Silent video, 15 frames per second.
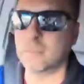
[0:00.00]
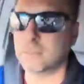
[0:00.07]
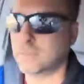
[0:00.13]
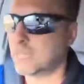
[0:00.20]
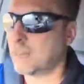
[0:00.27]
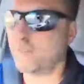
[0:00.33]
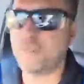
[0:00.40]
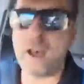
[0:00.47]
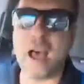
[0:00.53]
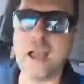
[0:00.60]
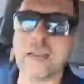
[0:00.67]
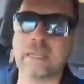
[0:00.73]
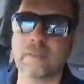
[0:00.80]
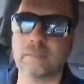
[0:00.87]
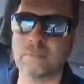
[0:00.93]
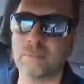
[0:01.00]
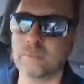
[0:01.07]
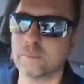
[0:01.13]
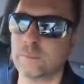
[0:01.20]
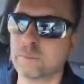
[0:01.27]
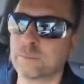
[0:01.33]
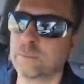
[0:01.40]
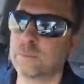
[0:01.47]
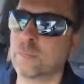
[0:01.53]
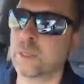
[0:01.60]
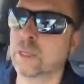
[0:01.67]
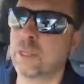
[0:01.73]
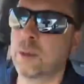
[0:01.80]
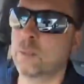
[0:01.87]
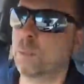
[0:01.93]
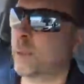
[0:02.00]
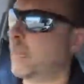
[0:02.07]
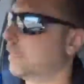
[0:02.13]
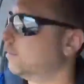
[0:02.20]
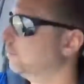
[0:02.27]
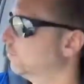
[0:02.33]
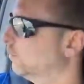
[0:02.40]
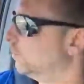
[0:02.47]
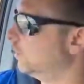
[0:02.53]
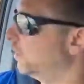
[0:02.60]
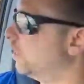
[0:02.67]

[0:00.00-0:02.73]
then fine. But, you